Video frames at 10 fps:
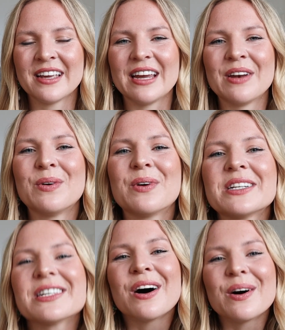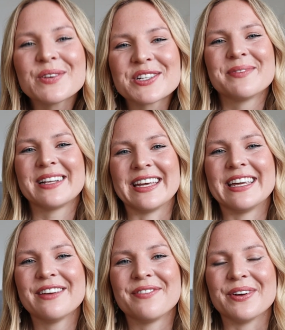in order to ultimately
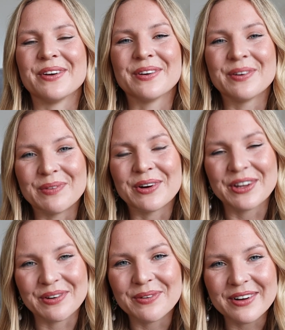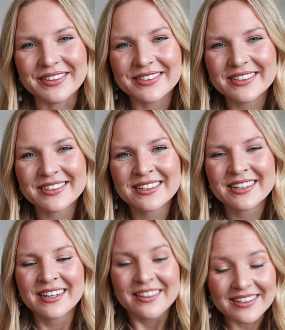give you what you want,
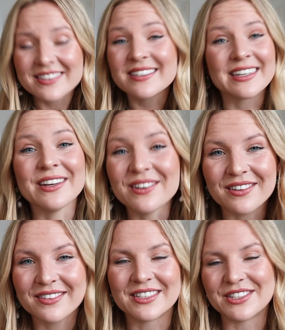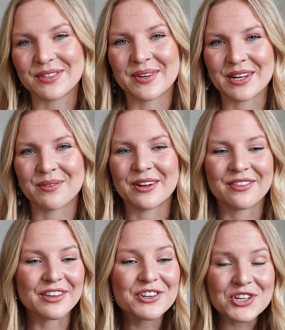the skill to do what you
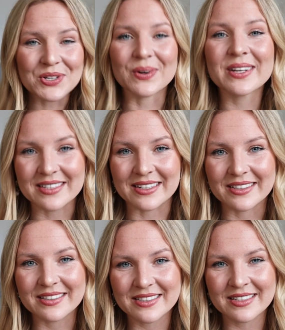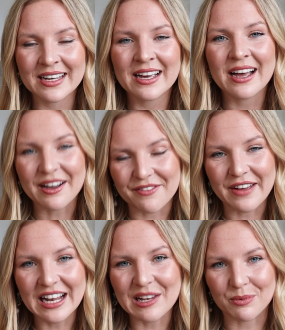want, the choices
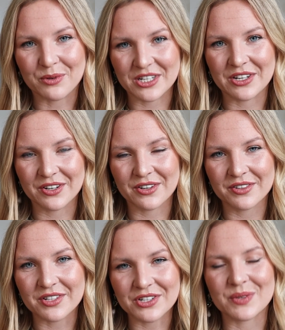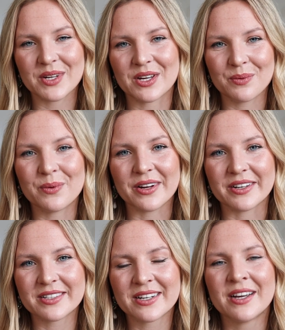available to you to do what you
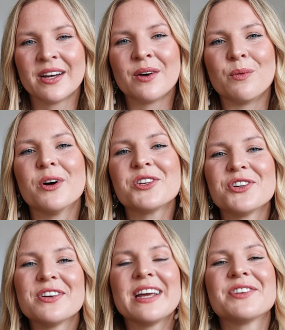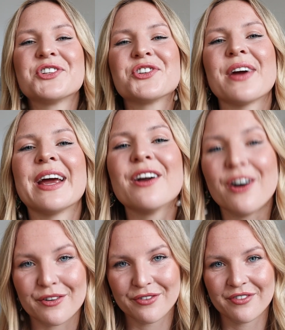want. What do you need to trade
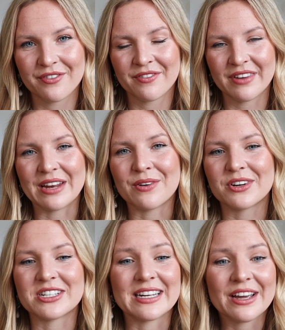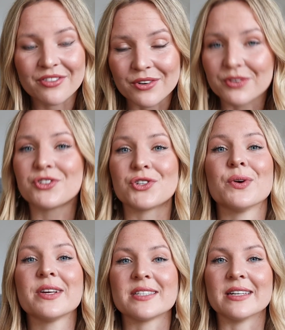off in order to get those
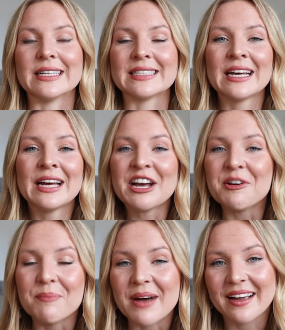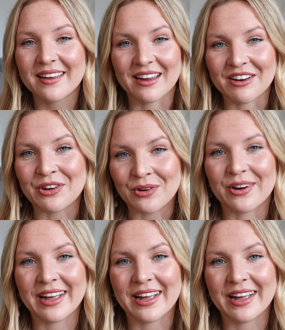choices back in your